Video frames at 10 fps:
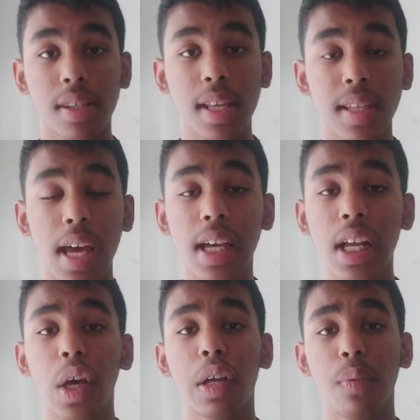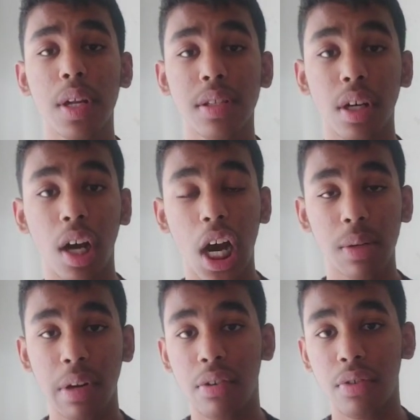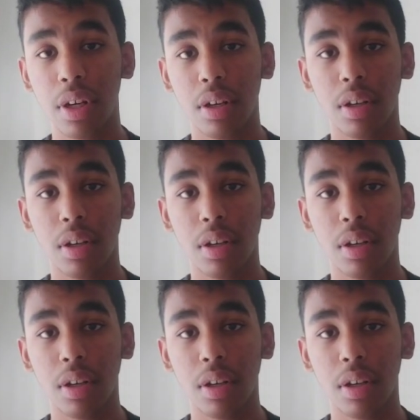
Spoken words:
the cycle in which the carbon